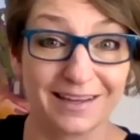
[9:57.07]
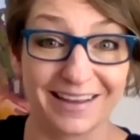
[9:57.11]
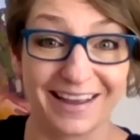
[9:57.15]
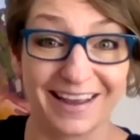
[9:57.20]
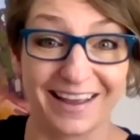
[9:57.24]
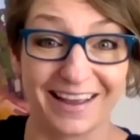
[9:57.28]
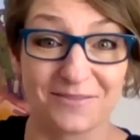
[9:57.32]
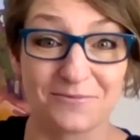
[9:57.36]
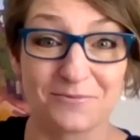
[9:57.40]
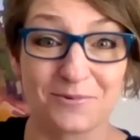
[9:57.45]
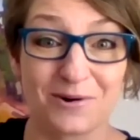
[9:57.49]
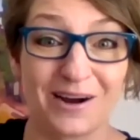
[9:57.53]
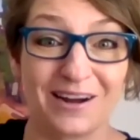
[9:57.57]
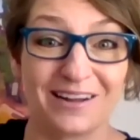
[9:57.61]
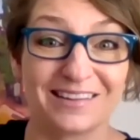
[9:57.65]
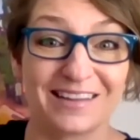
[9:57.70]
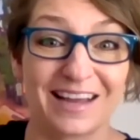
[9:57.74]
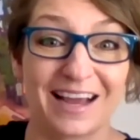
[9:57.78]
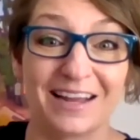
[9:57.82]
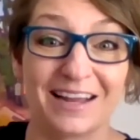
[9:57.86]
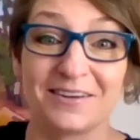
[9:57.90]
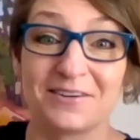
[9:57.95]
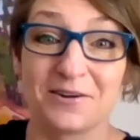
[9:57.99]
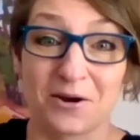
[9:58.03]
And while
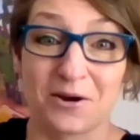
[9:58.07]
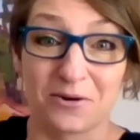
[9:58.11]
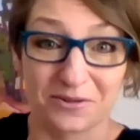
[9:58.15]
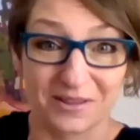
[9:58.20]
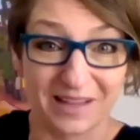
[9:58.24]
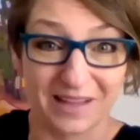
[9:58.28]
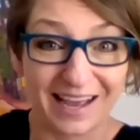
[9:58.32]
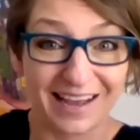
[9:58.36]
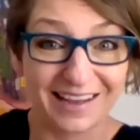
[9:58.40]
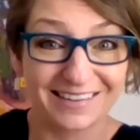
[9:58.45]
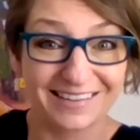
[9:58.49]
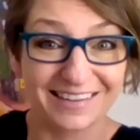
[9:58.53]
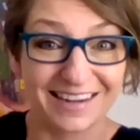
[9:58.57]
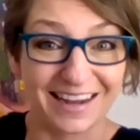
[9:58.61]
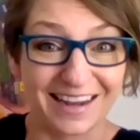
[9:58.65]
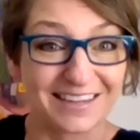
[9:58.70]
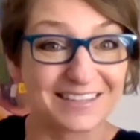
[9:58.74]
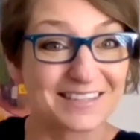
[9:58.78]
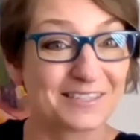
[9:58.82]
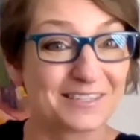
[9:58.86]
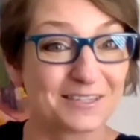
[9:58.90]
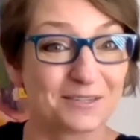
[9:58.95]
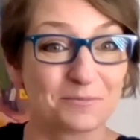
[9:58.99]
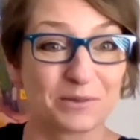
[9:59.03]
I know that, I
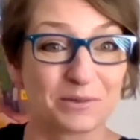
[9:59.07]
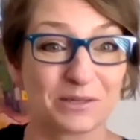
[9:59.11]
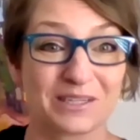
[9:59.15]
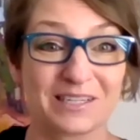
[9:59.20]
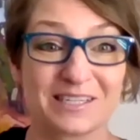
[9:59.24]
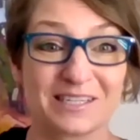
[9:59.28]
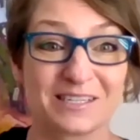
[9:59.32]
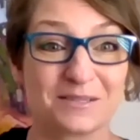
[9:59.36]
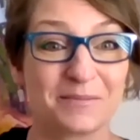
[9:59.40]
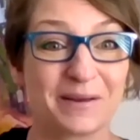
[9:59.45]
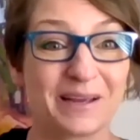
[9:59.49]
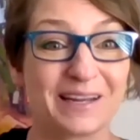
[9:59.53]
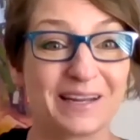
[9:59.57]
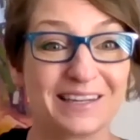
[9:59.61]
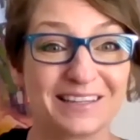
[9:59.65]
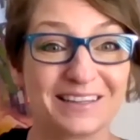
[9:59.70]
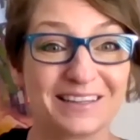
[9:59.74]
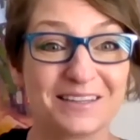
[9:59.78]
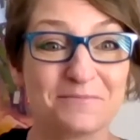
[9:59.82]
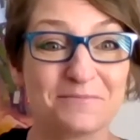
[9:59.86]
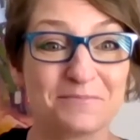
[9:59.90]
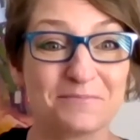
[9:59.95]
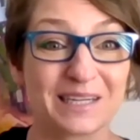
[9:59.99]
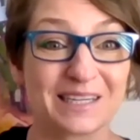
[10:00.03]
still participate in
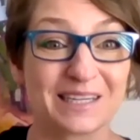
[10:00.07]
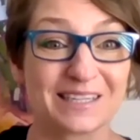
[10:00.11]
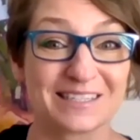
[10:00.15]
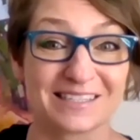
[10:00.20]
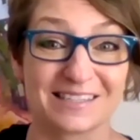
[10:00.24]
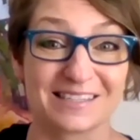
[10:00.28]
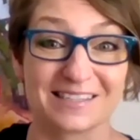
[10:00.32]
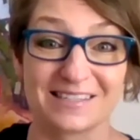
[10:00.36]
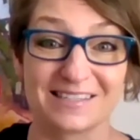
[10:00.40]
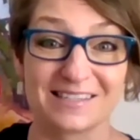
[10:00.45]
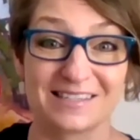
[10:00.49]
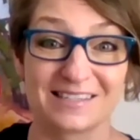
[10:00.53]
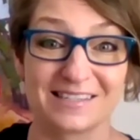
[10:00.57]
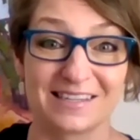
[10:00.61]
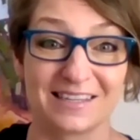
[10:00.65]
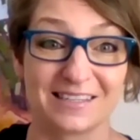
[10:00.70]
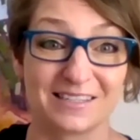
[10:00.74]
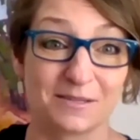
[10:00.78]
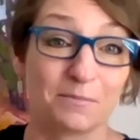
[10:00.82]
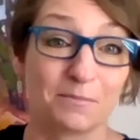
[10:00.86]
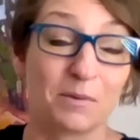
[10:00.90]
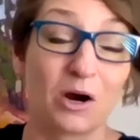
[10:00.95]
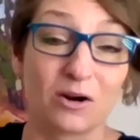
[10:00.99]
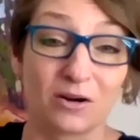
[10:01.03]
them because it's
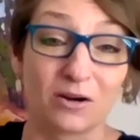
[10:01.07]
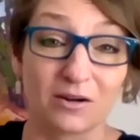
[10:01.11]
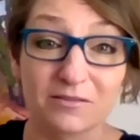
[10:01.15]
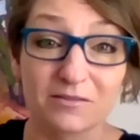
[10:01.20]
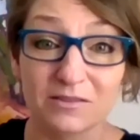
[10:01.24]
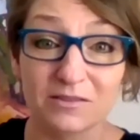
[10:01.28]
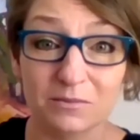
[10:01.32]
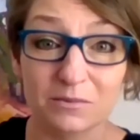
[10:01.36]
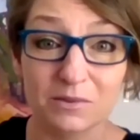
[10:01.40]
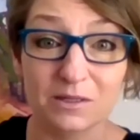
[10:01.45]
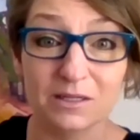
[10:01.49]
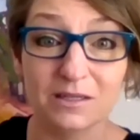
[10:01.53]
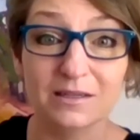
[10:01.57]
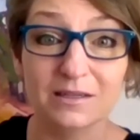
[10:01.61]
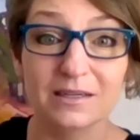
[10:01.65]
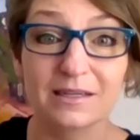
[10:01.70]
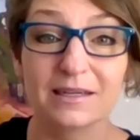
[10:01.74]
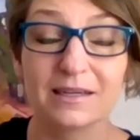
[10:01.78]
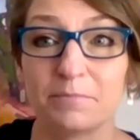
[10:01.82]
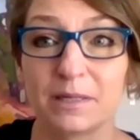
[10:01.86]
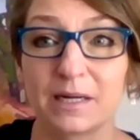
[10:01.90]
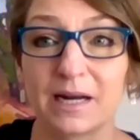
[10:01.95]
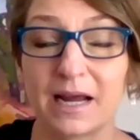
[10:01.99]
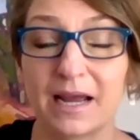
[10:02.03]
a part of the work.
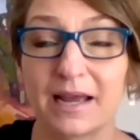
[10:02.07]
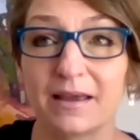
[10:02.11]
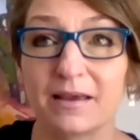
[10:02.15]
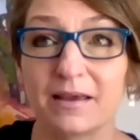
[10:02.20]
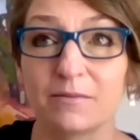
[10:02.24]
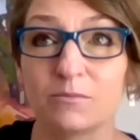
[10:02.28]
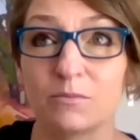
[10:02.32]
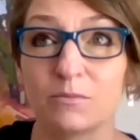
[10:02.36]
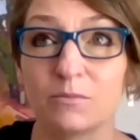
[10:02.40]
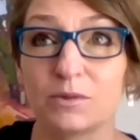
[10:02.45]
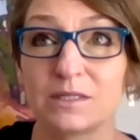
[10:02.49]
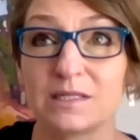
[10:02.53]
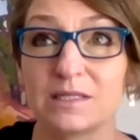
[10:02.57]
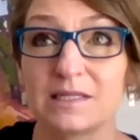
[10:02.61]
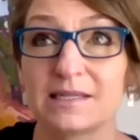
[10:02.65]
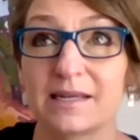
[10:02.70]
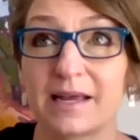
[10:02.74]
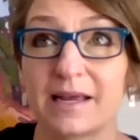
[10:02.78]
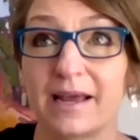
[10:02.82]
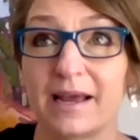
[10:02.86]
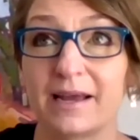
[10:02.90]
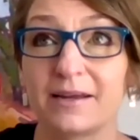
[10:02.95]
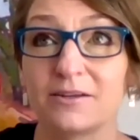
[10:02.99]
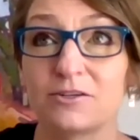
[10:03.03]
But I would
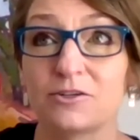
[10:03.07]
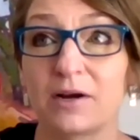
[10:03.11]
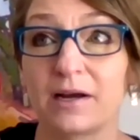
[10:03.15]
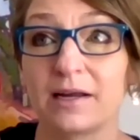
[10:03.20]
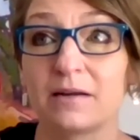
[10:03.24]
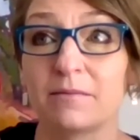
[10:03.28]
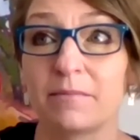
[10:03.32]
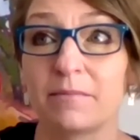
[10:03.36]
say I try to